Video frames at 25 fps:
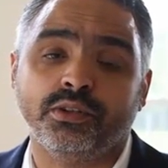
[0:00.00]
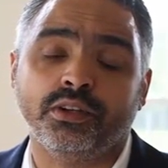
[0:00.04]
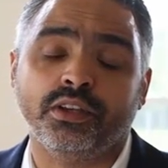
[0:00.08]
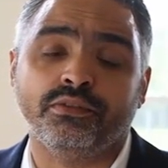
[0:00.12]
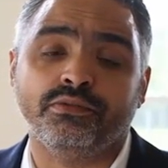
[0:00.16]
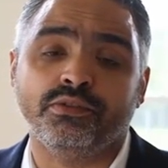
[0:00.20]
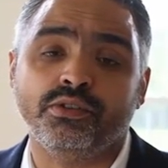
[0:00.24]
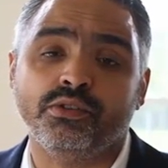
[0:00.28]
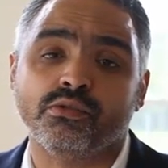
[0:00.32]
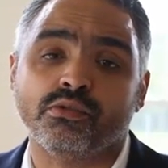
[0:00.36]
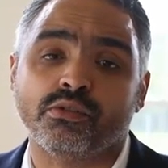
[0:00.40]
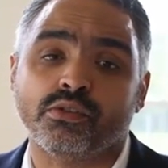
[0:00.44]

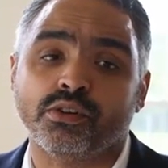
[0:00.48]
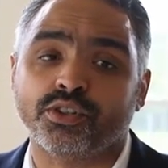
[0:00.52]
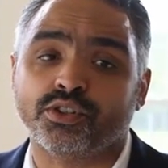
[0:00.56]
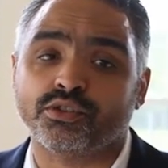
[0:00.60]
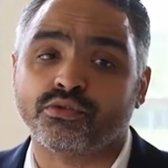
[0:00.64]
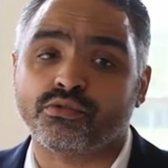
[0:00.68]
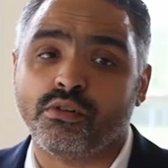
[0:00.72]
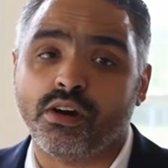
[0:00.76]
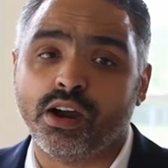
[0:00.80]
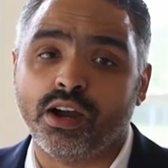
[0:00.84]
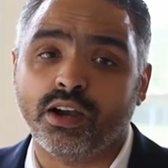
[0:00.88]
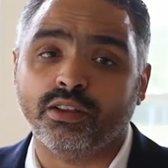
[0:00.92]
if you are on
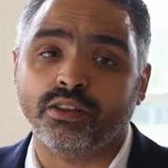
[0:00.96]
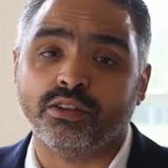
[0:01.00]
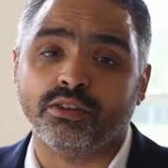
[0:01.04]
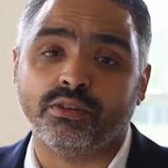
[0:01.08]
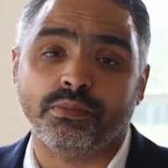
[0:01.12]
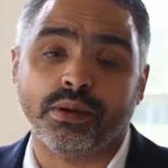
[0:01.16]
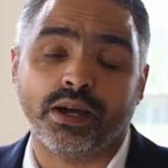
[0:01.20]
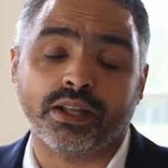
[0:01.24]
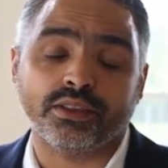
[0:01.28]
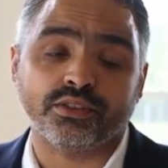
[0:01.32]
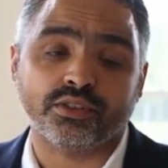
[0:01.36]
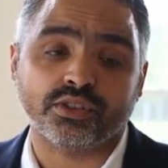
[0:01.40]
trial or
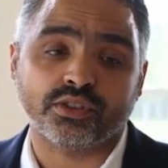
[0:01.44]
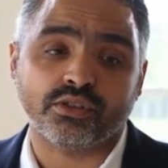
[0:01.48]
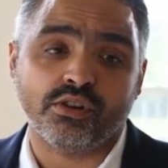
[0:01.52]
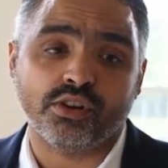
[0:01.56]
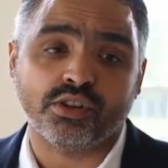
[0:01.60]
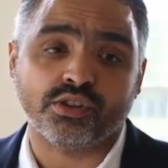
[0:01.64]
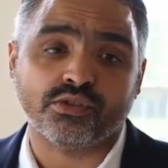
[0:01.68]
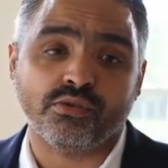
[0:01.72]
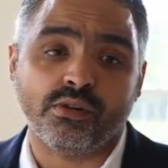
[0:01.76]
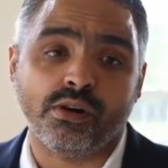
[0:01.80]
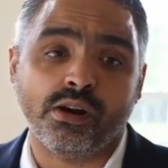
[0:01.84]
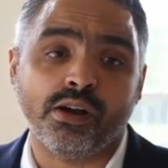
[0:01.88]
about to
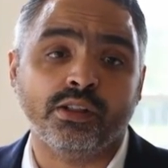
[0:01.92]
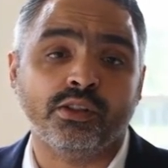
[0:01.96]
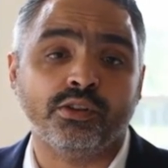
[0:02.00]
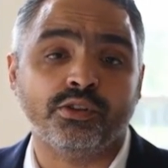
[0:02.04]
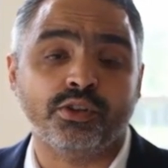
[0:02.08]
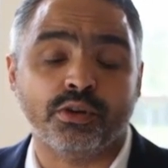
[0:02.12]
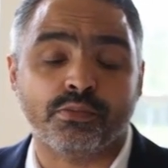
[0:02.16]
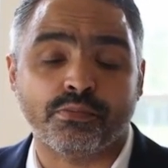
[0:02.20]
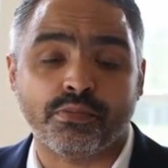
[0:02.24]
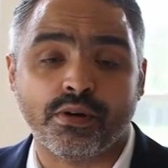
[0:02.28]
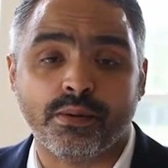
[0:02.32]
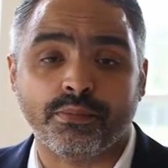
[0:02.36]
start trial or
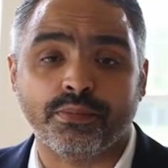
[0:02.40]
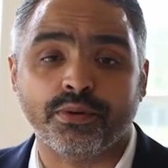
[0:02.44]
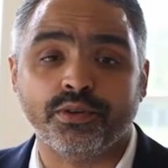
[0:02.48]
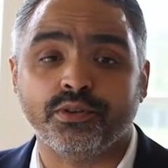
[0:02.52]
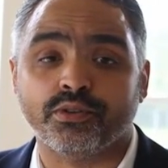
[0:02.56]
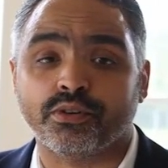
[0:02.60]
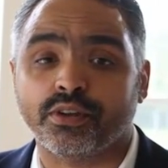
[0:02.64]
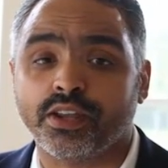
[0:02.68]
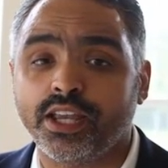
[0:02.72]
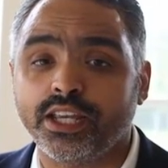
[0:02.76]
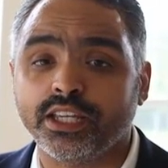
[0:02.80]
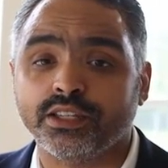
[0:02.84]
you're prepping
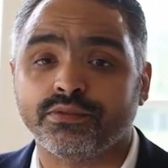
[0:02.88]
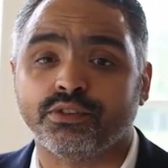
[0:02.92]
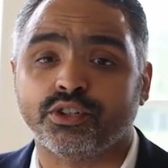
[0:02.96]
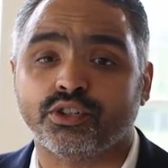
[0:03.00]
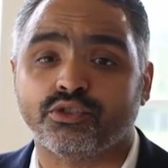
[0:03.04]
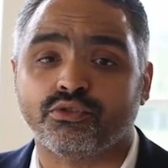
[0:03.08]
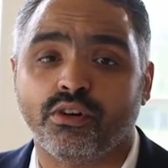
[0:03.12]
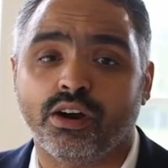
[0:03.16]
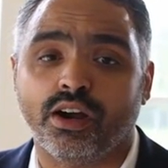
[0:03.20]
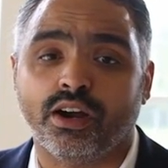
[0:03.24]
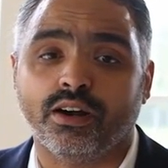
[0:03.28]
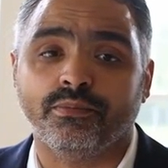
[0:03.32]
your case for
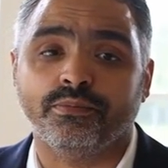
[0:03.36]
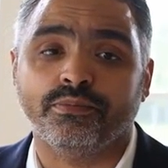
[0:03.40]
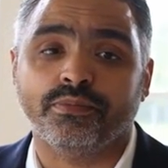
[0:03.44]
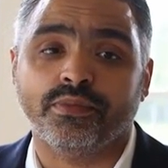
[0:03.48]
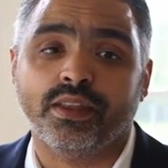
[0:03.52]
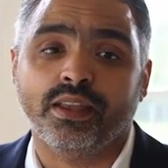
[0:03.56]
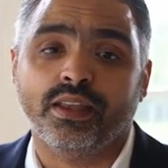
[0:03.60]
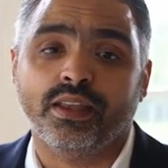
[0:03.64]
trial.